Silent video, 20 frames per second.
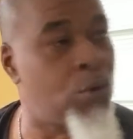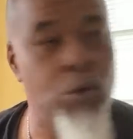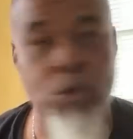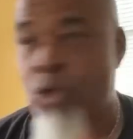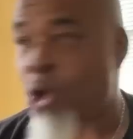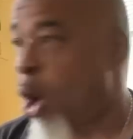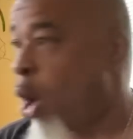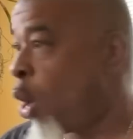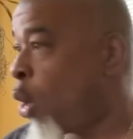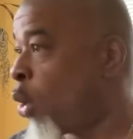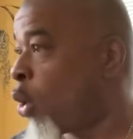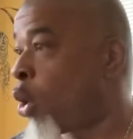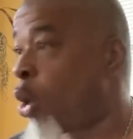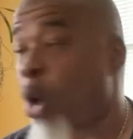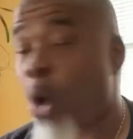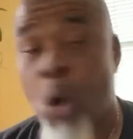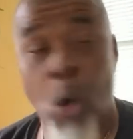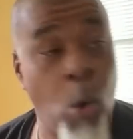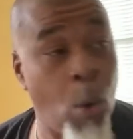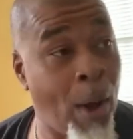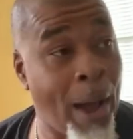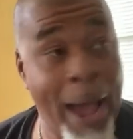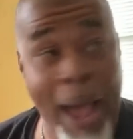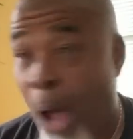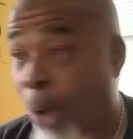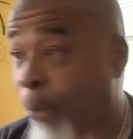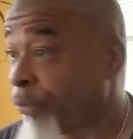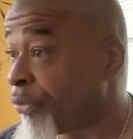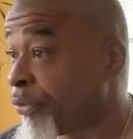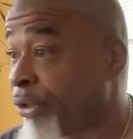Don't go
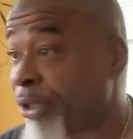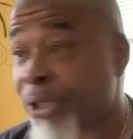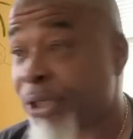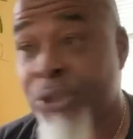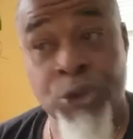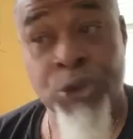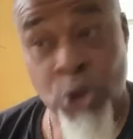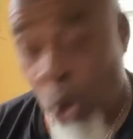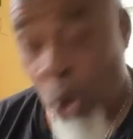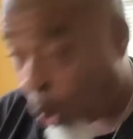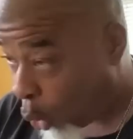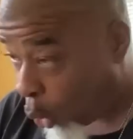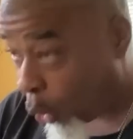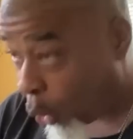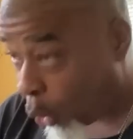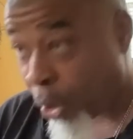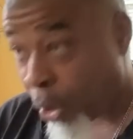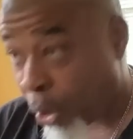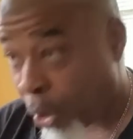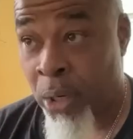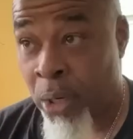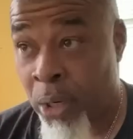out this door